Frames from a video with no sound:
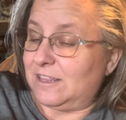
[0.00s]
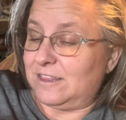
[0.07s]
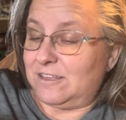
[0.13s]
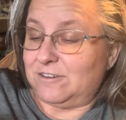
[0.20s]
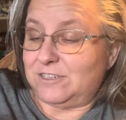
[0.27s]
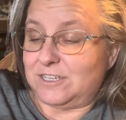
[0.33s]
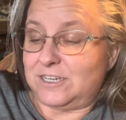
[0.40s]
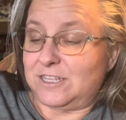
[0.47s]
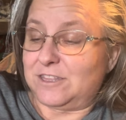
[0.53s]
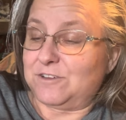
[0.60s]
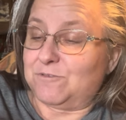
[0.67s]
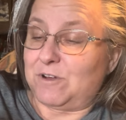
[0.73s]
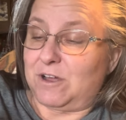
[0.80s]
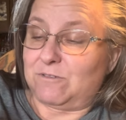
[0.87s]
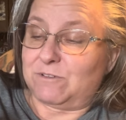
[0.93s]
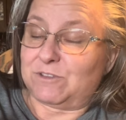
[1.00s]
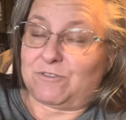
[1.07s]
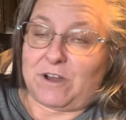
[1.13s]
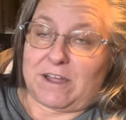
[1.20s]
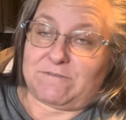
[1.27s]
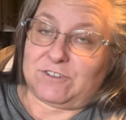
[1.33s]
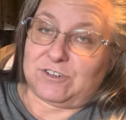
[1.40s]
that there's anything wrong with
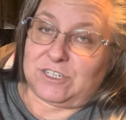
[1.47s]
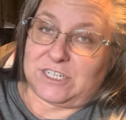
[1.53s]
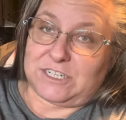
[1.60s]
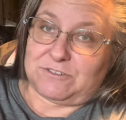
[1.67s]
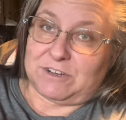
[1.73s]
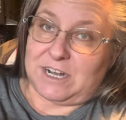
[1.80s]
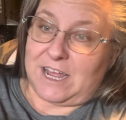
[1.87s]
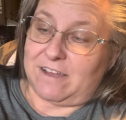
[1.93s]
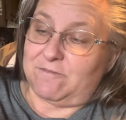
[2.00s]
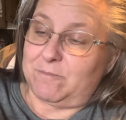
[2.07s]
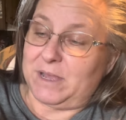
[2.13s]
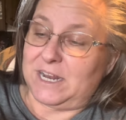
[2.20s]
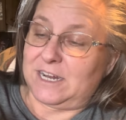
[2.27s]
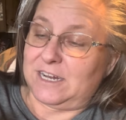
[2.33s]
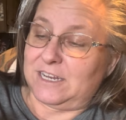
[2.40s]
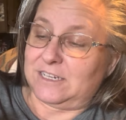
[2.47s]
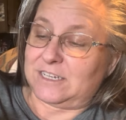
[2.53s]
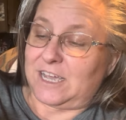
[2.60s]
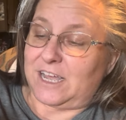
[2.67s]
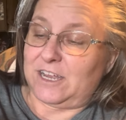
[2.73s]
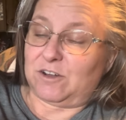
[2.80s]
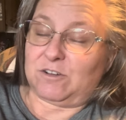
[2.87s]
Crafter's Secret. I made an
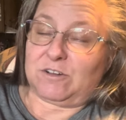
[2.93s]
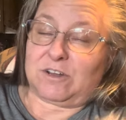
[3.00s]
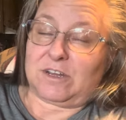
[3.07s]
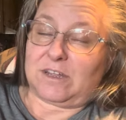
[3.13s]
entire